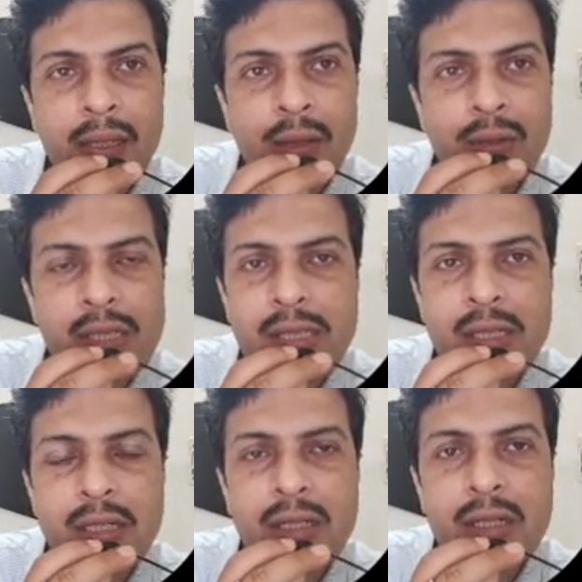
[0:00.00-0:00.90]
Now,
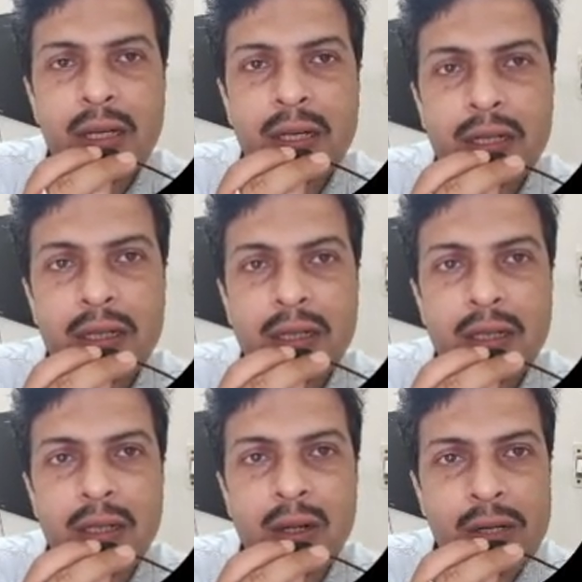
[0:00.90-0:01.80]
these signals are
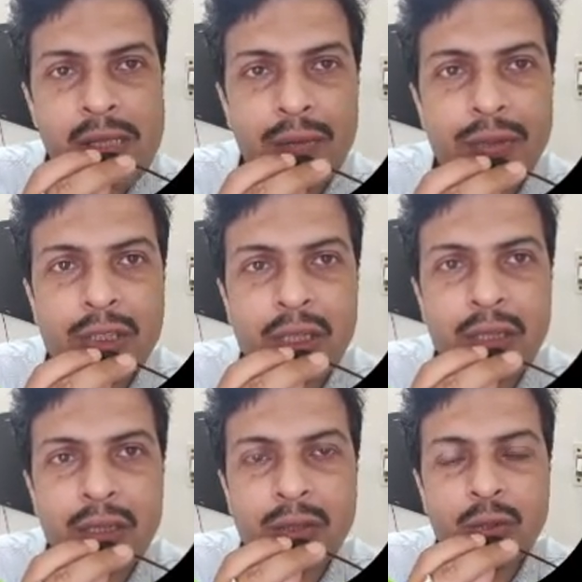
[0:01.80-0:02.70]
not
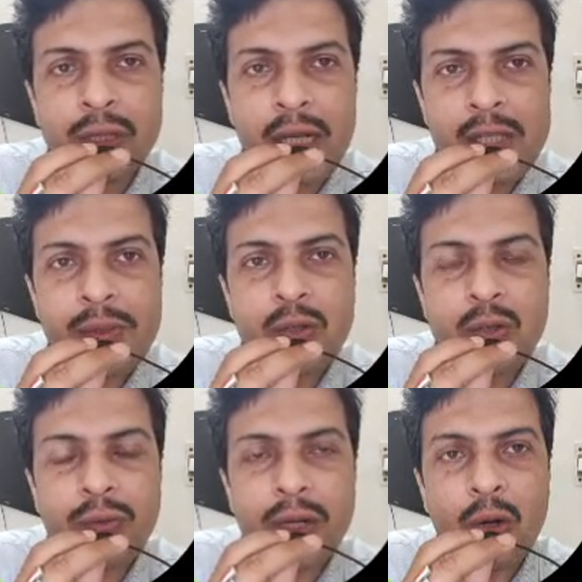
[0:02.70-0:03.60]
sufficient to
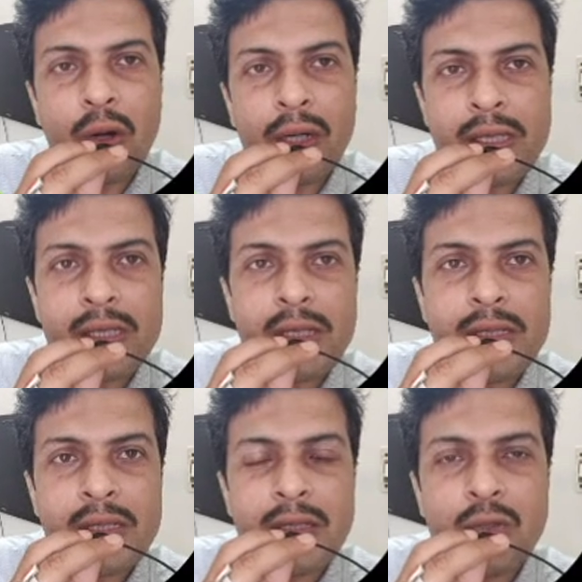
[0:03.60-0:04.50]
transmit over a long
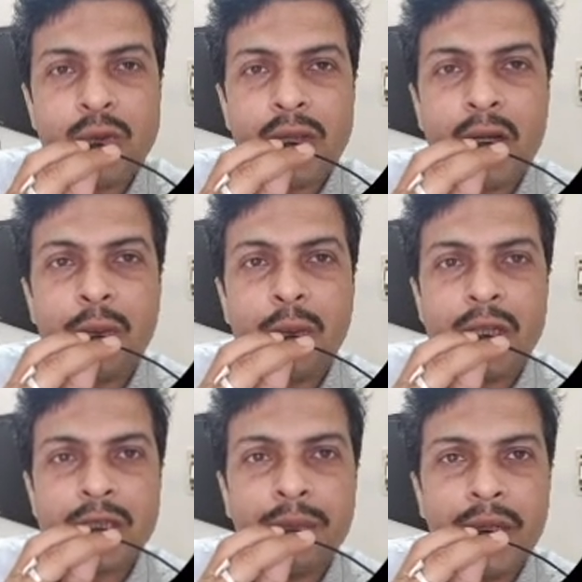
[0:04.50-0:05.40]
distance through the
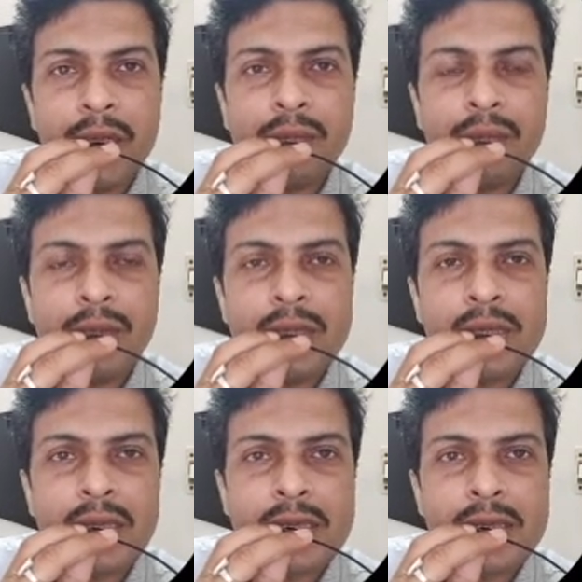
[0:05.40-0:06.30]
communication medium,
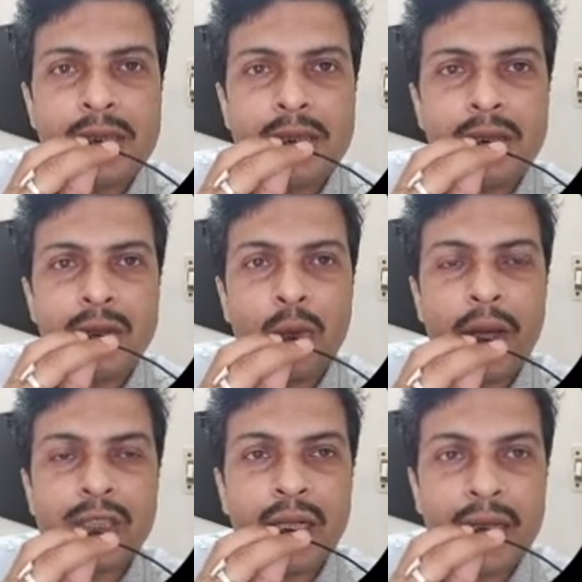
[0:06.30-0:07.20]
such as the
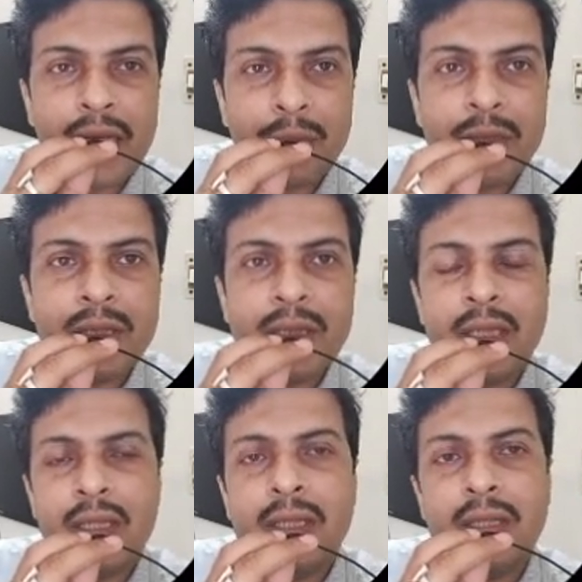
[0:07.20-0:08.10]
coaxial cable,
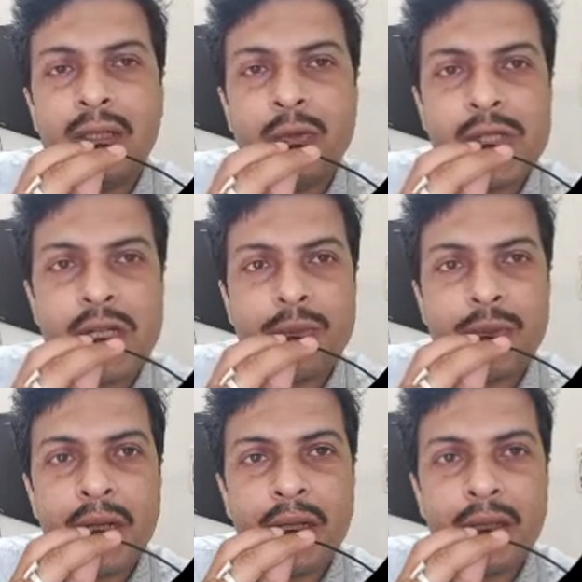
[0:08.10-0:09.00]
twisted
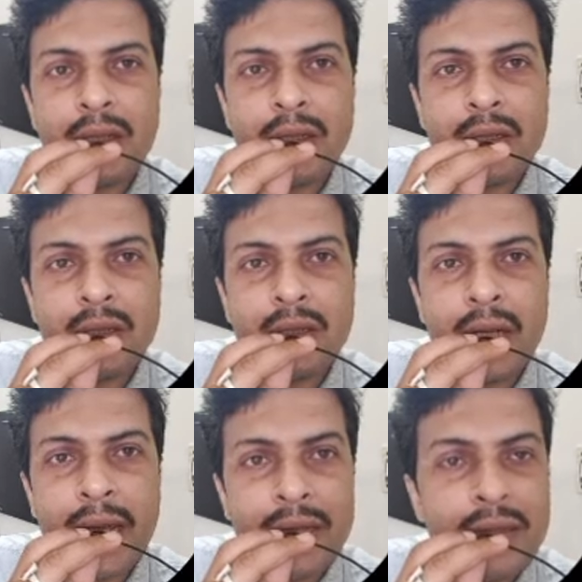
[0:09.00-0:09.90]
pair
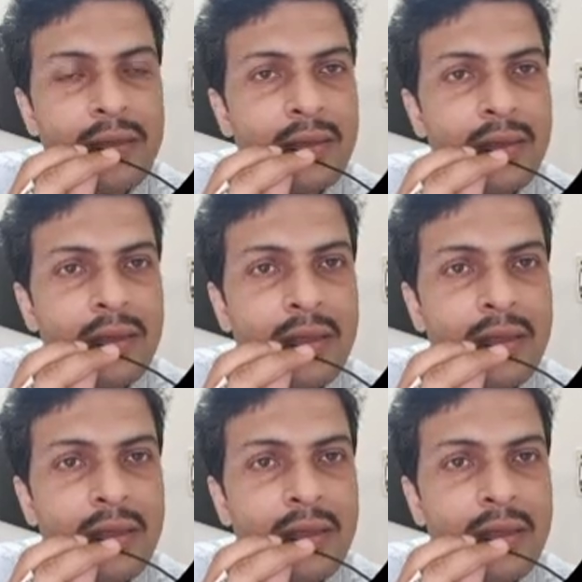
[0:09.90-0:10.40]
line,